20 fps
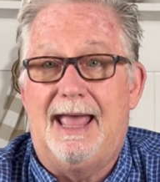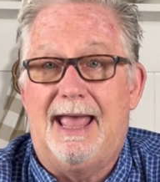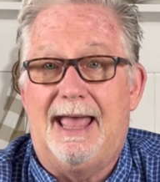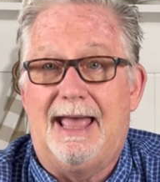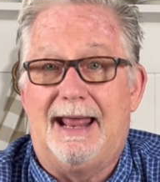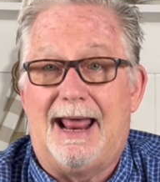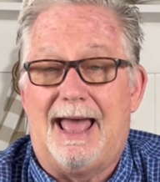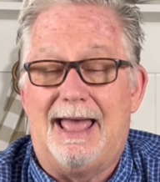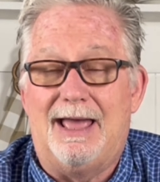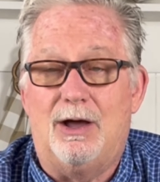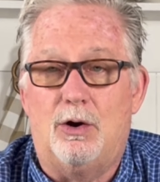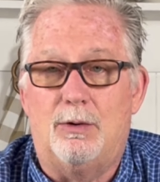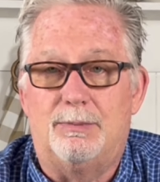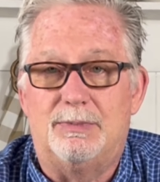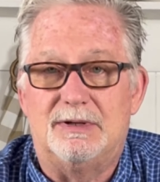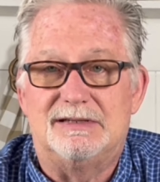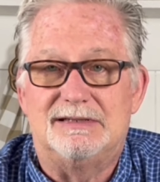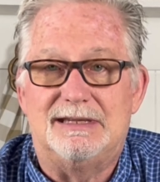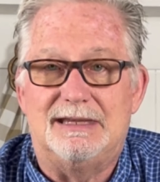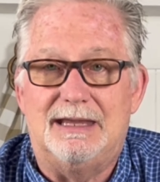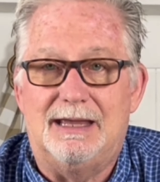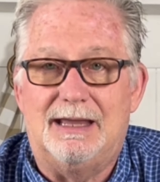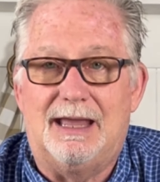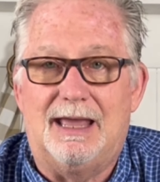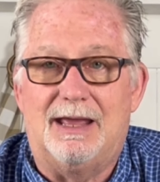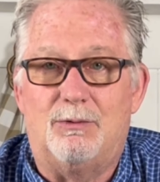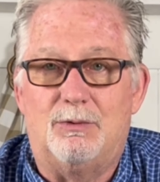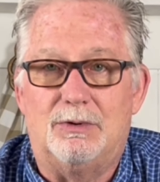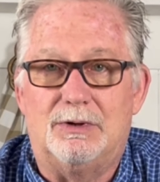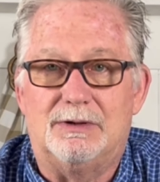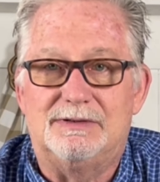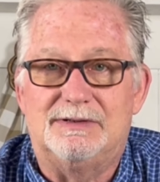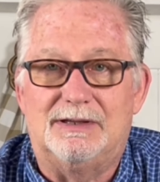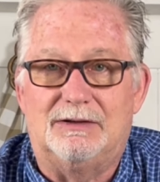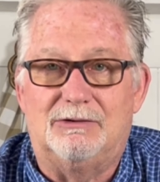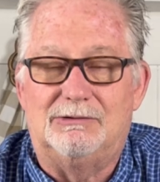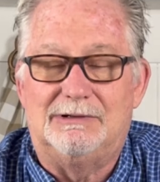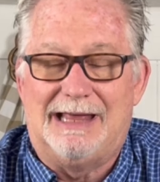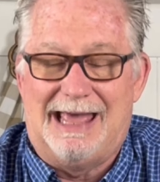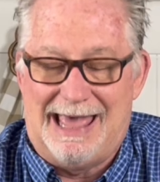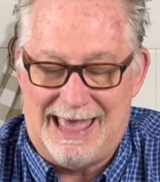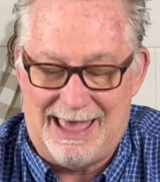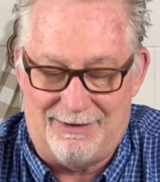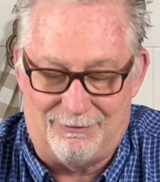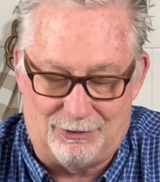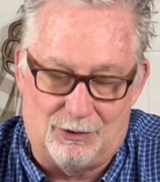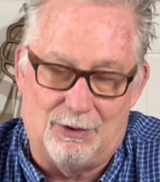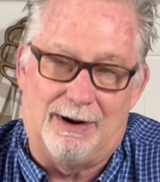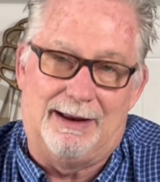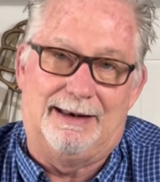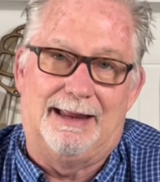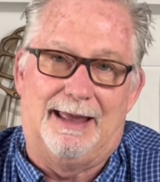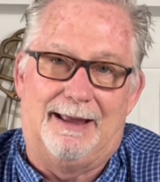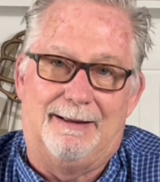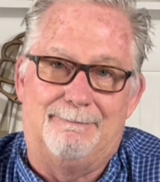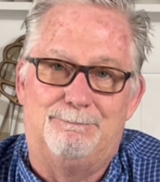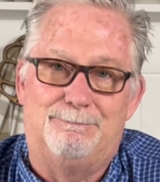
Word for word: and I hope to see you again real soon. Have a great day.